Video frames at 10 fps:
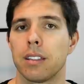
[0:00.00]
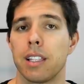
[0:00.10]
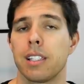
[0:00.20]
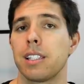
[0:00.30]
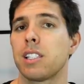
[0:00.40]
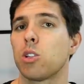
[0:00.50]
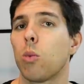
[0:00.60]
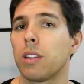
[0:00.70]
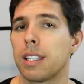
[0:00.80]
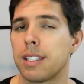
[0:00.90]
Let's listen to
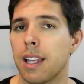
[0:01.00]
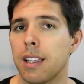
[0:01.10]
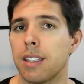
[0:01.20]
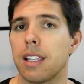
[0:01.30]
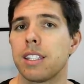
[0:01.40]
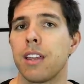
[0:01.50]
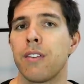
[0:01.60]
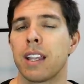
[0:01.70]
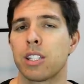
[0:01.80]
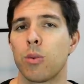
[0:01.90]
what this does and see if
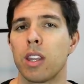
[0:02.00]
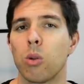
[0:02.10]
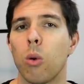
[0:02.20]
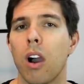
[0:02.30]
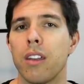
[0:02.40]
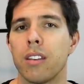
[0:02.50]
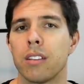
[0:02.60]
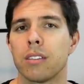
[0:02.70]
it gets rid of the whine.